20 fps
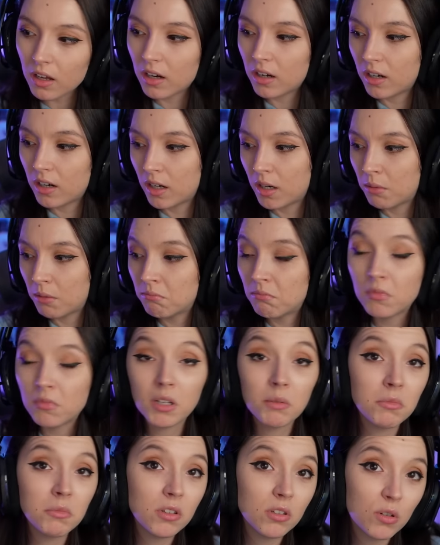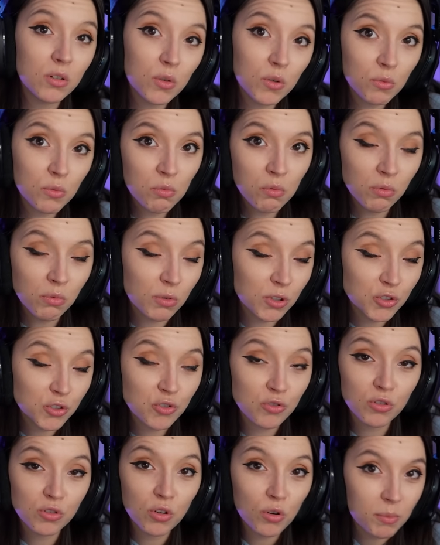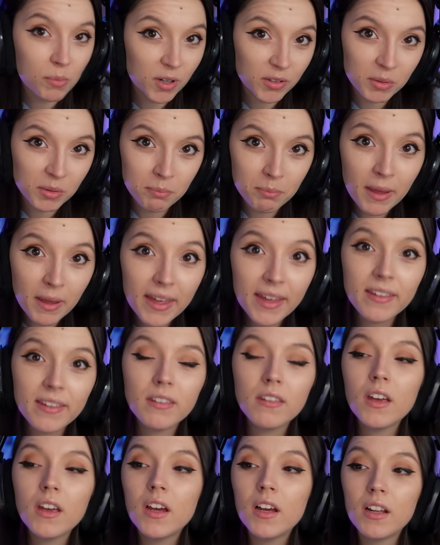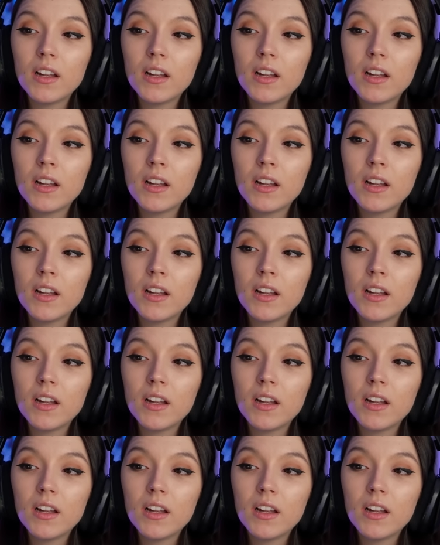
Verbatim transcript: Um, let me know what you know about the band.